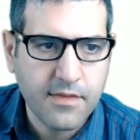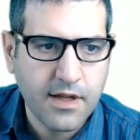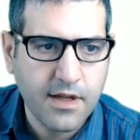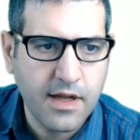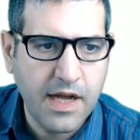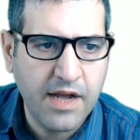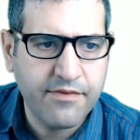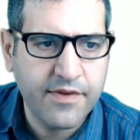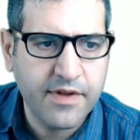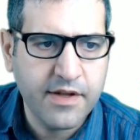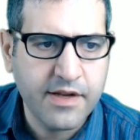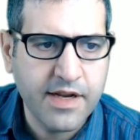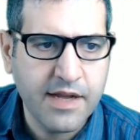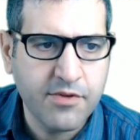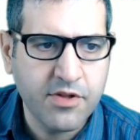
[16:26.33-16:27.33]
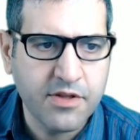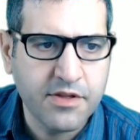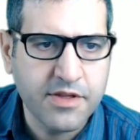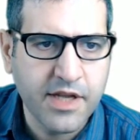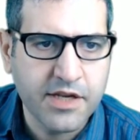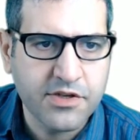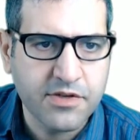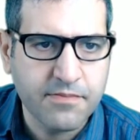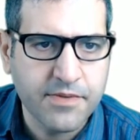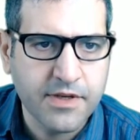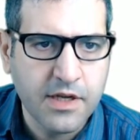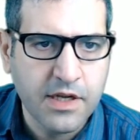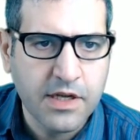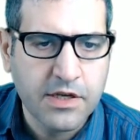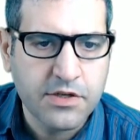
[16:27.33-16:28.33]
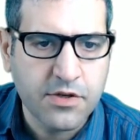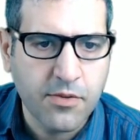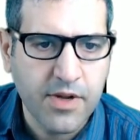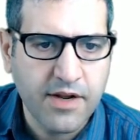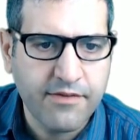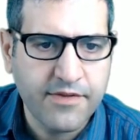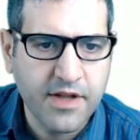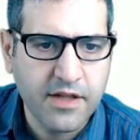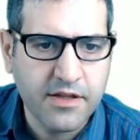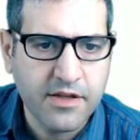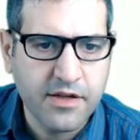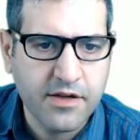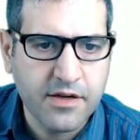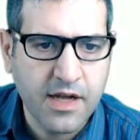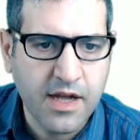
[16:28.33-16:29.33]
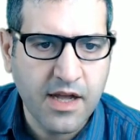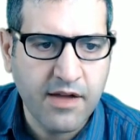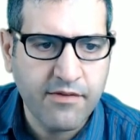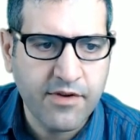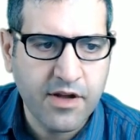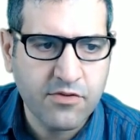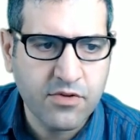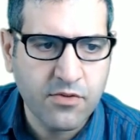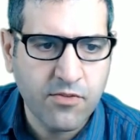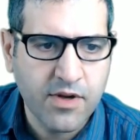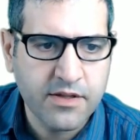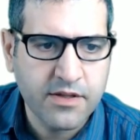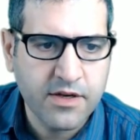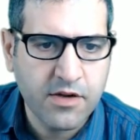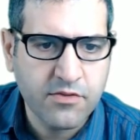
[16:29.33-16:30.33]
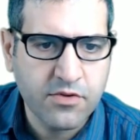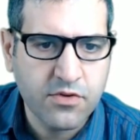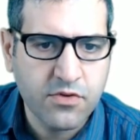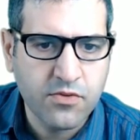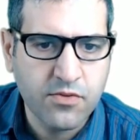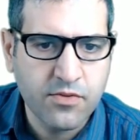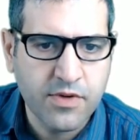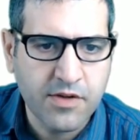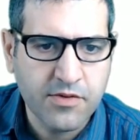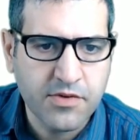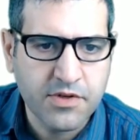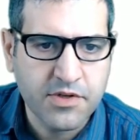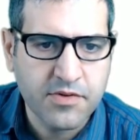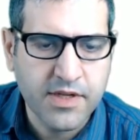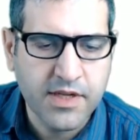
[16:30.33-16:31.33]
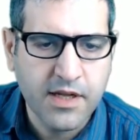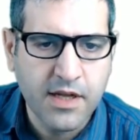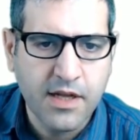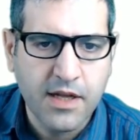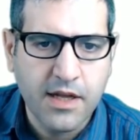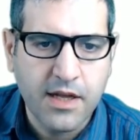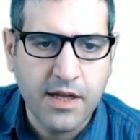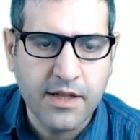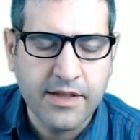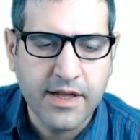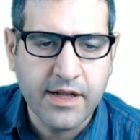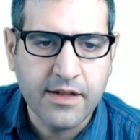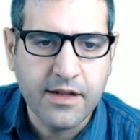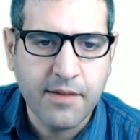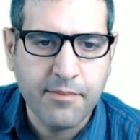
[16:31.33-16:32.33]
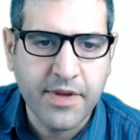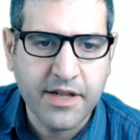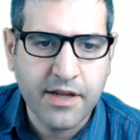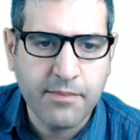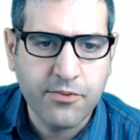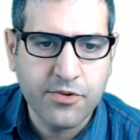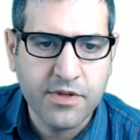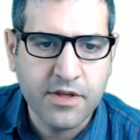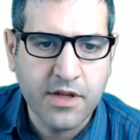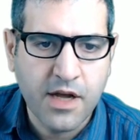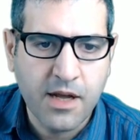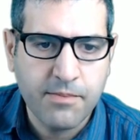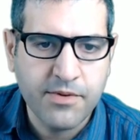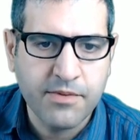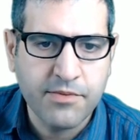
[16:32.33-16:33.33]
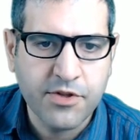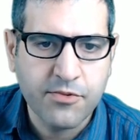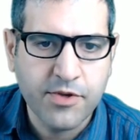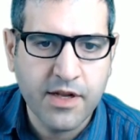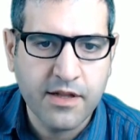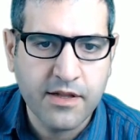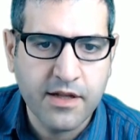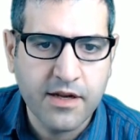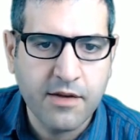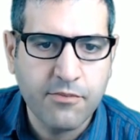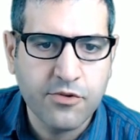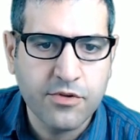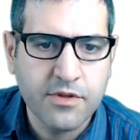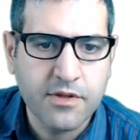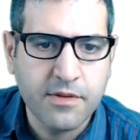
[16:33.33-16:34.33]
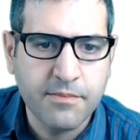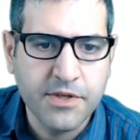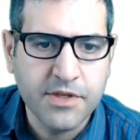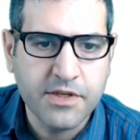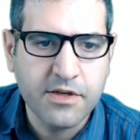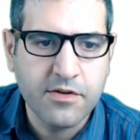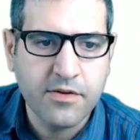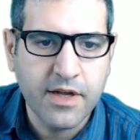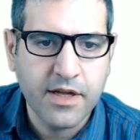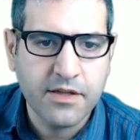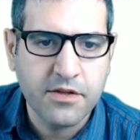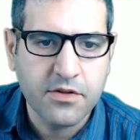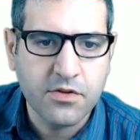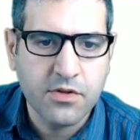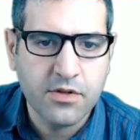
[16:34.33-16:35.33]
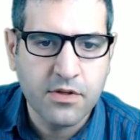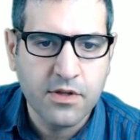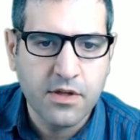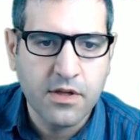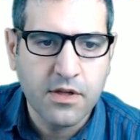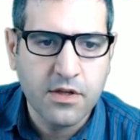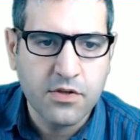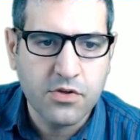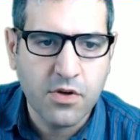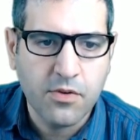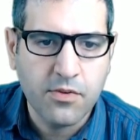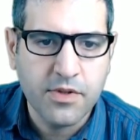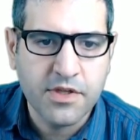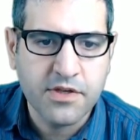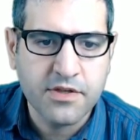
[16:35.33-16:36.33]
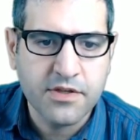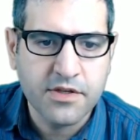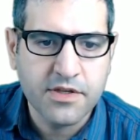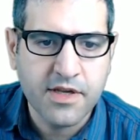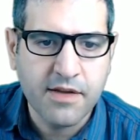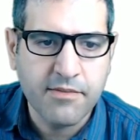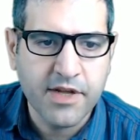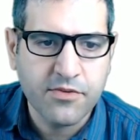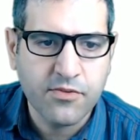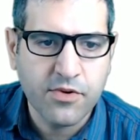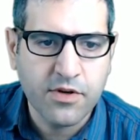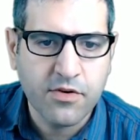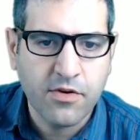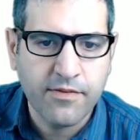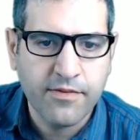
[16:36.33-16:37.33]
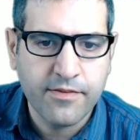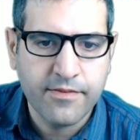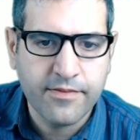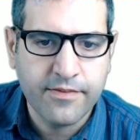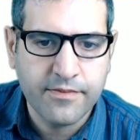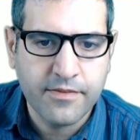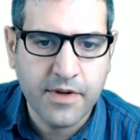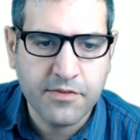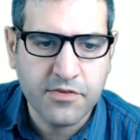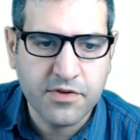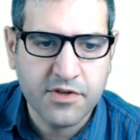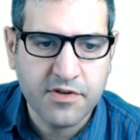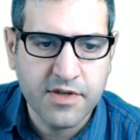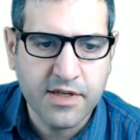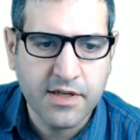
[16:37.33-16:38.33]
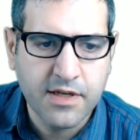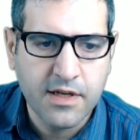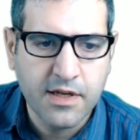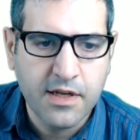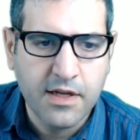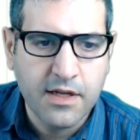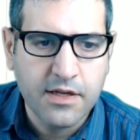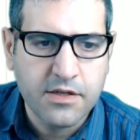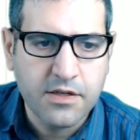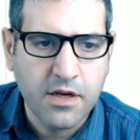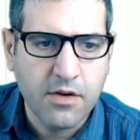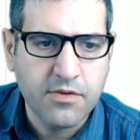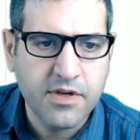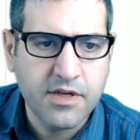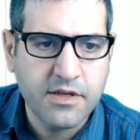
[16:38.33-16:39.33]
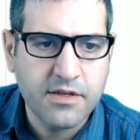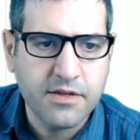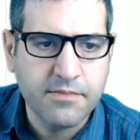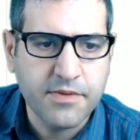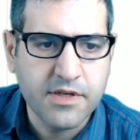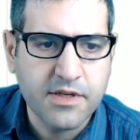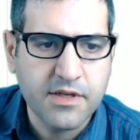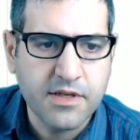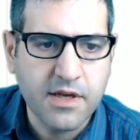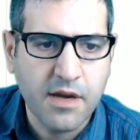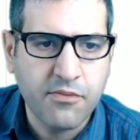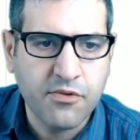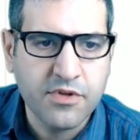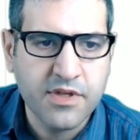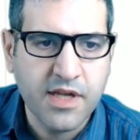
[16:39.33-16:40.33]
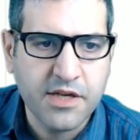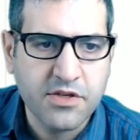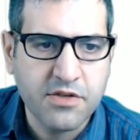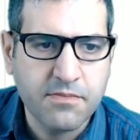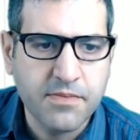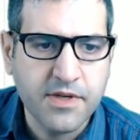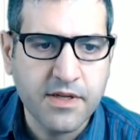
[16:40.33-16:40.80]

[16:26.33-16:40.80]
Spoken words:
I have enabled the DHCP. So what I've done here, I have router 1, router 2, router 3, and then, but I put in hub in between, and then I put the PC connected. So it's in the same network of router 3. So this is the PC, I put DHCP